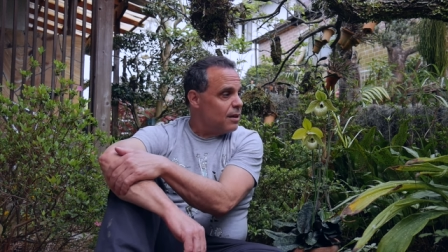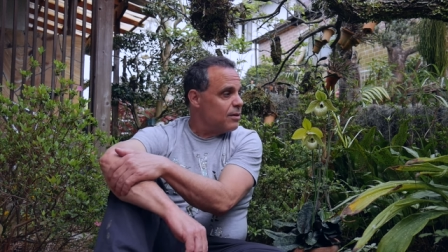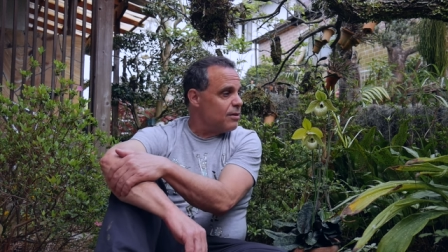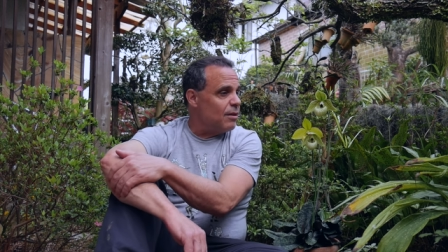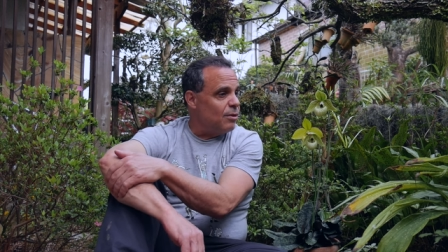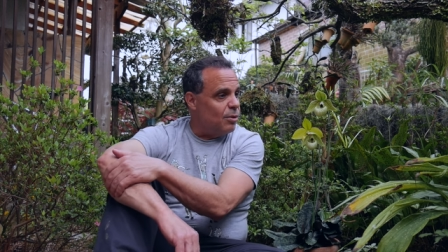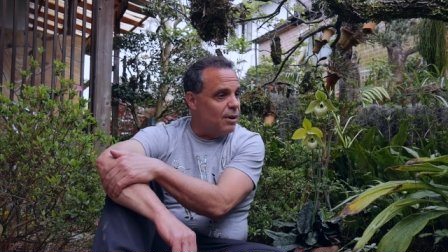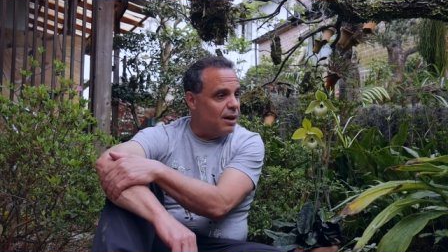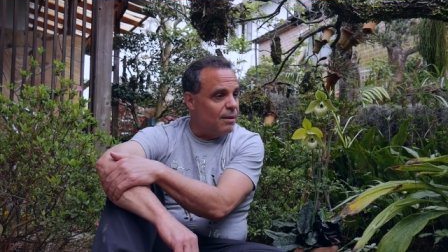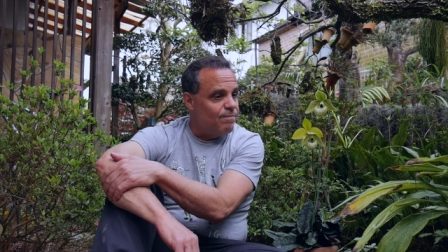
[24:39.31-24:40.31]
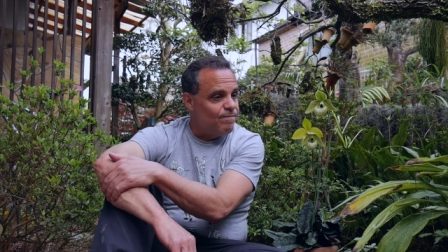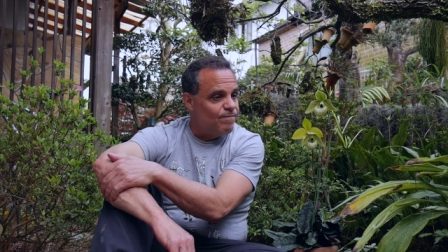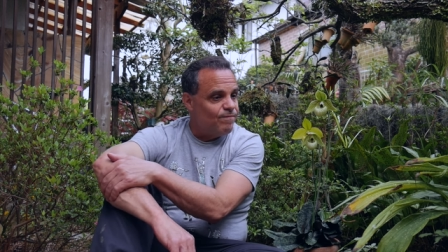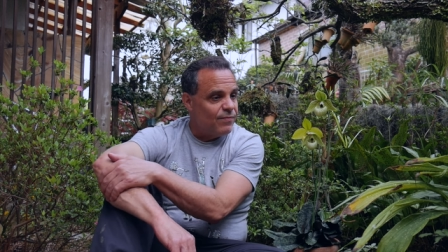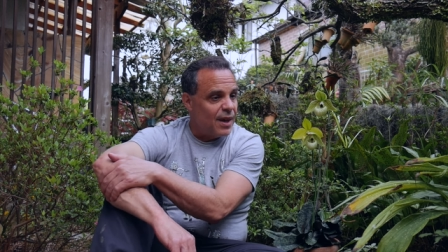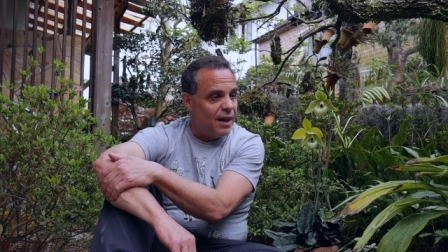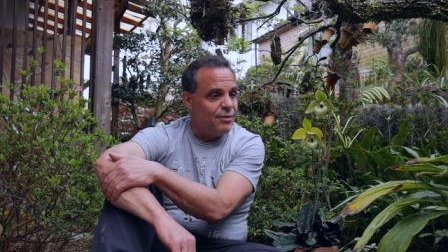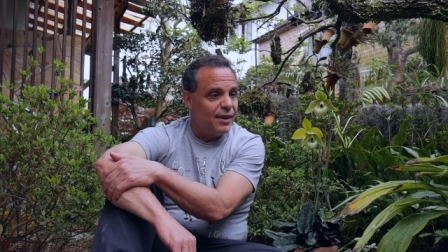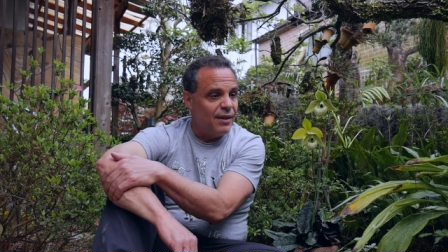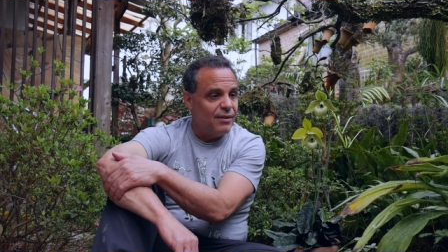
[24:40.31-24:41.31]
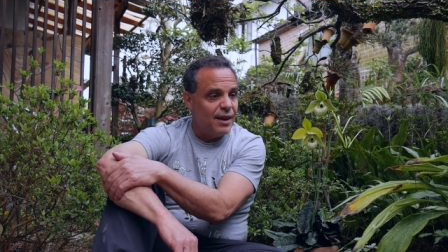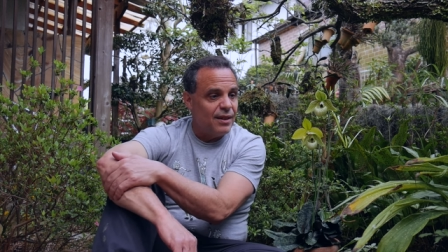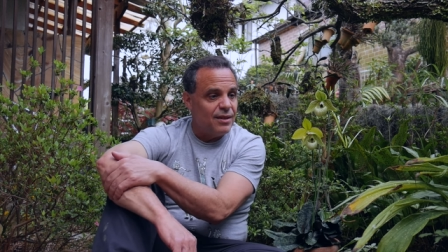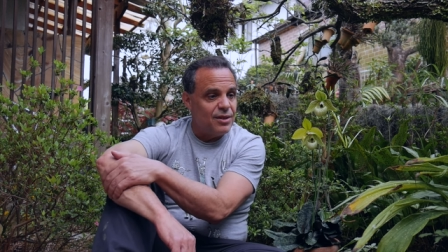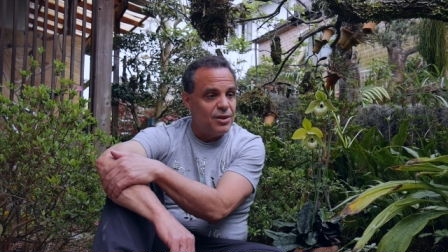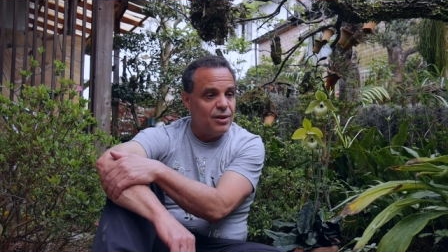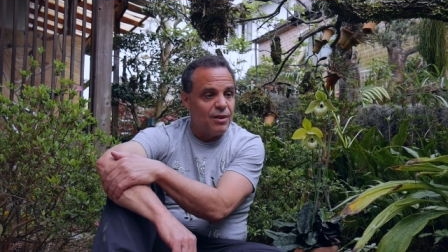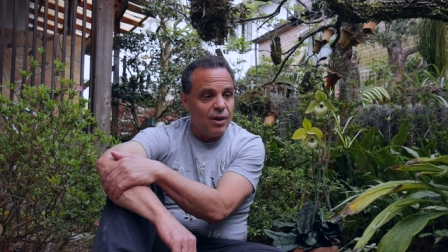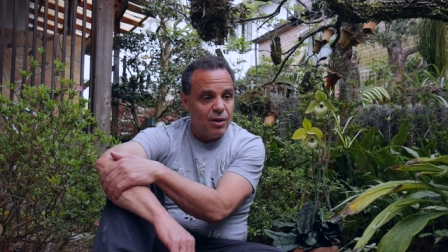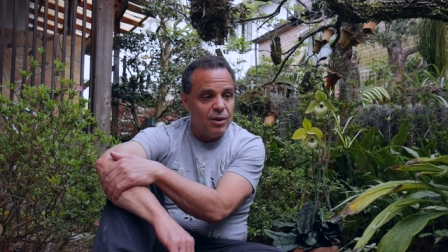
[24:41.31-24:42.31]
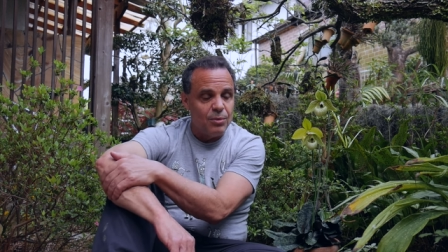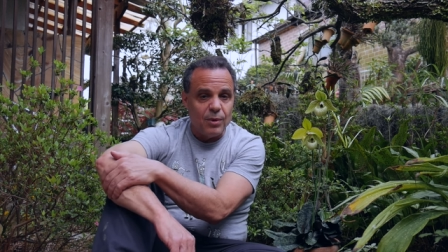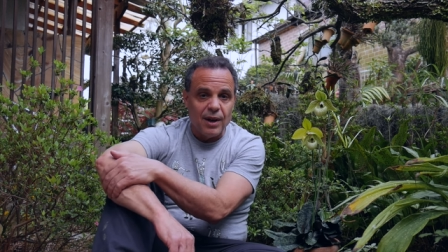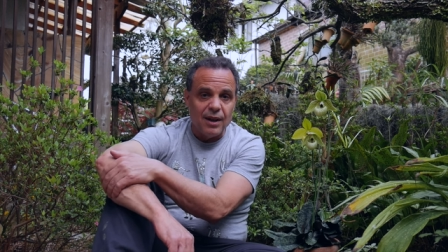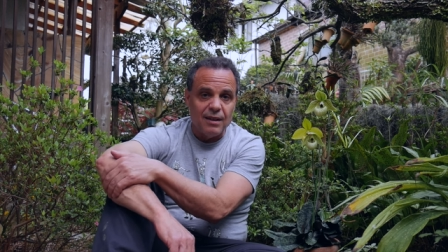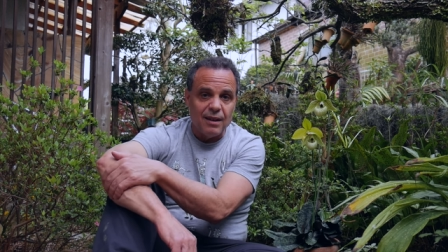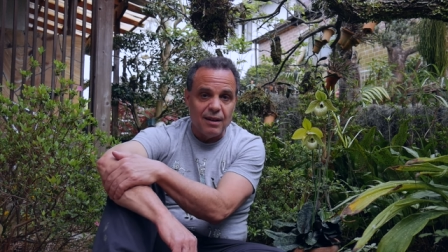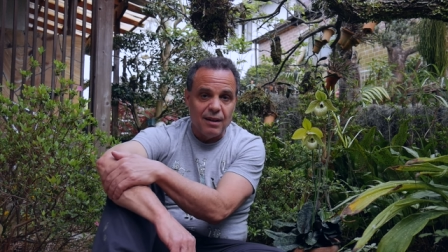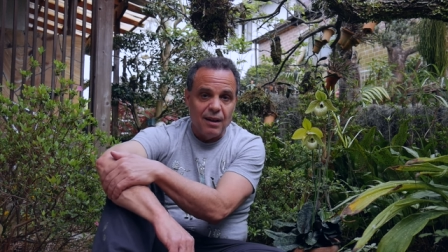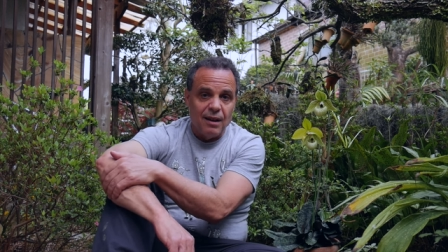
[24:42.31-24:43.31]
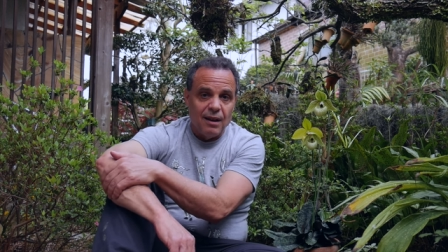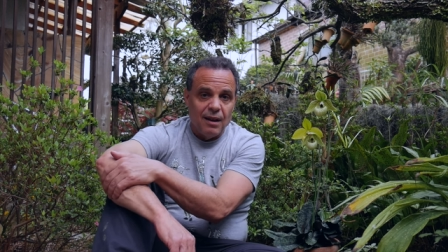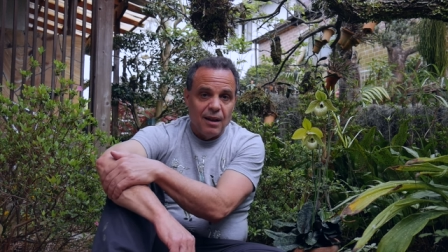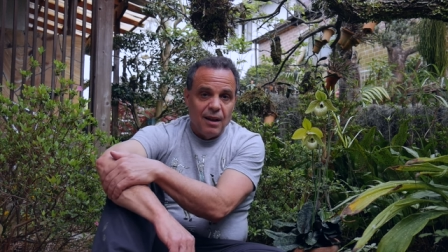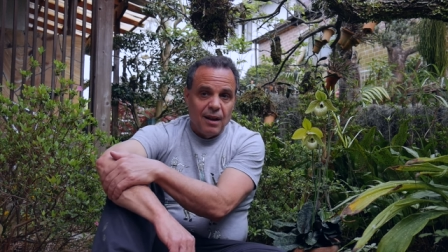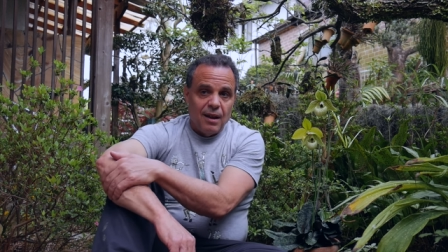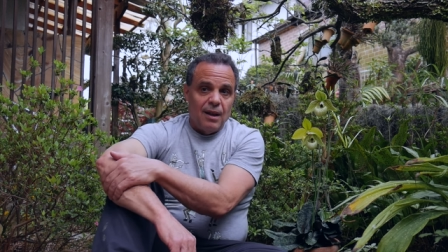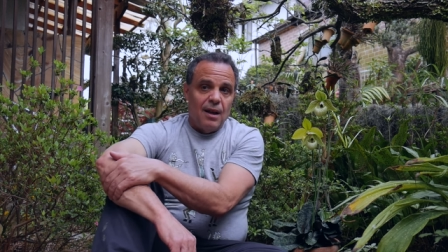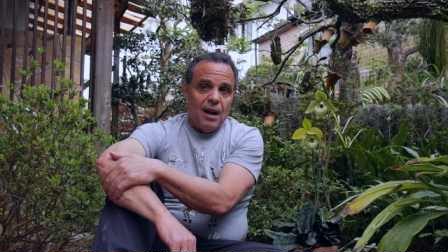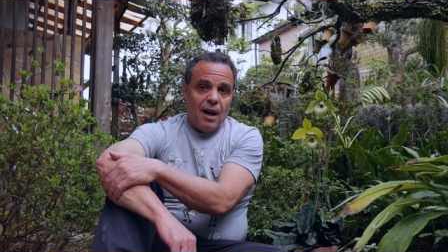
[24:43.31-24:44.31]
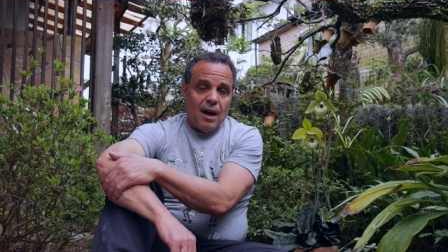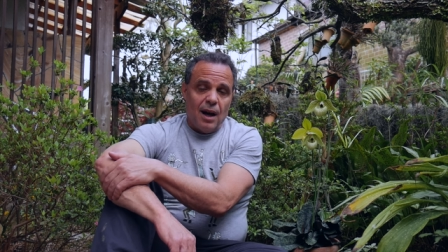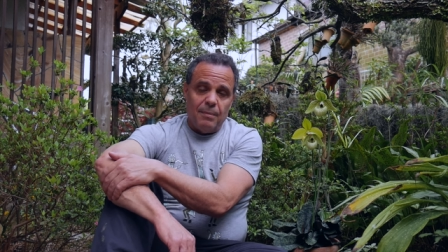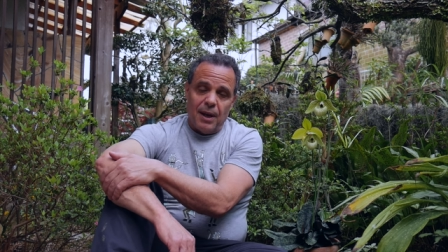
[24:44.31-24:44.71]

So, I found out this year the hard way that I'm